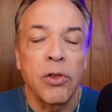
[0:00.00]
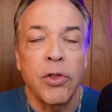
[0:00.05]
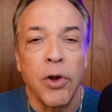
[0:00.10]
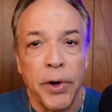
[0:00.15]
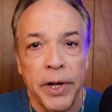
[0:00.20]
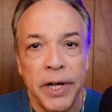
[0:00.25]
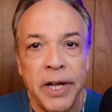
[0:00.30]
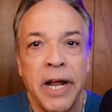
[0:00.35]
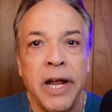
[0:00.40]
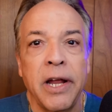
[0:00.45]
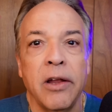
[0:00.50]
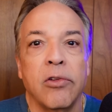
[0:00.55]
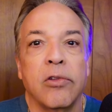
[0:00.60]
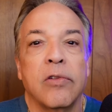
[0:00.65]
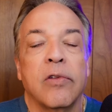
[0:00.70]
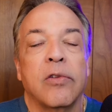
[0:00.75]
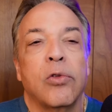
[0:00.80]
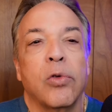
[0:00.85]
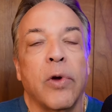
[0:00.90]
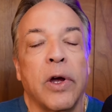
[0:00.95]
30
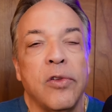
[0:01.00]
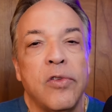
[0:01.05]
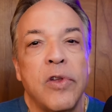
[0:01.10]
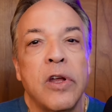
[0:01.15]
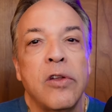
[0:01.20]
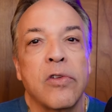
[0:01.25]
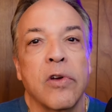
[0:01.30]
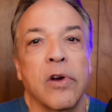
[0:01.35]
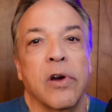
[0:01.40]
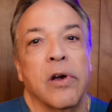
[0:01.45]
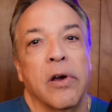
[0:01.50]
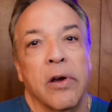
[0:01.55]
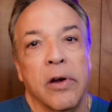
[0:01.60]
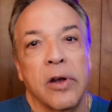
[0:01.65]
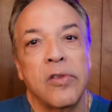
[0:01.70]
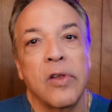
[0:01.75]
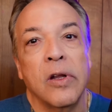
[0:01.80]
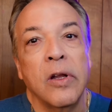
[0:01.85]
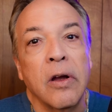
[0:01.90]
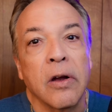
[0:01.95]
days. So I said to her,
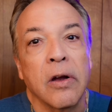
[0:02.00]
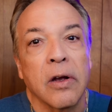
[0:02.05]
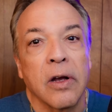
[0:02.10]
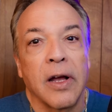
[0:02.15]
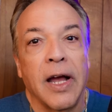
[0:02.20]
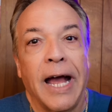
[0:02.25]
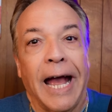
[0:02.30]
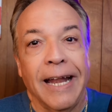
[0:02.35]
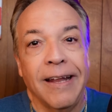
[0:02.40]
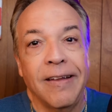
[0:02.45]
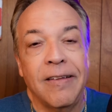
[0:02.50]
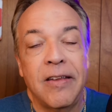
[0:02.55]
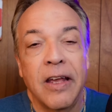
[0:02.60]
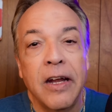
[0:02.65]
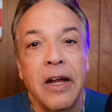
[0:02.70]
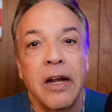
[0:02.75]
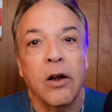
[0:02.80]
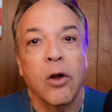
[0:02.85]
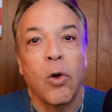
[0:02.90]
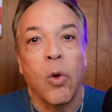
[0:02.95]
I said, Look, I
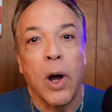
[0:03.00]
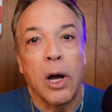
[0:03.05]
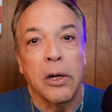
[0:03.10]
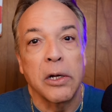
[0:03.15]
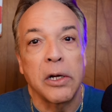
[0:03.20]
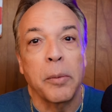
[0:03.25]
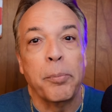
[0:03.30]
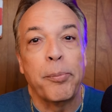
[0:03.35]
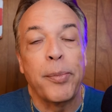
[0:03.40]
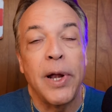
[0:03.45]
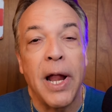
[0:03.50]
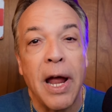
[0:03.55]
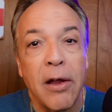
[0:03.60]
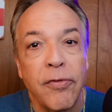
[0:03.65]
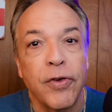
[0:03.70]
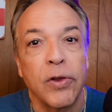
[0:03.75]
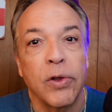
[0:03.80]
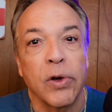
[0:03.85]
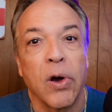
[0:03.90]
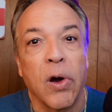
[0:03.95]
didn't go out and
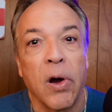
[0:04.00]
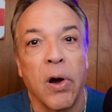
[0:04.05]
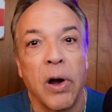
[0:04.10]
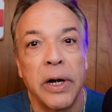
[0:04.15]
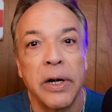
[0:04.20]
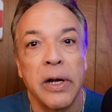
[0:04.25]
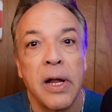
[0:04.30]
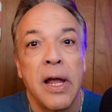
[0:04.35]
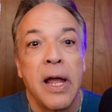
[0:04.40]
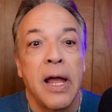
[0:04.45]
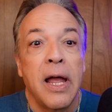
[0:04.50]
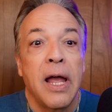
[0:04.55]
apply for the card.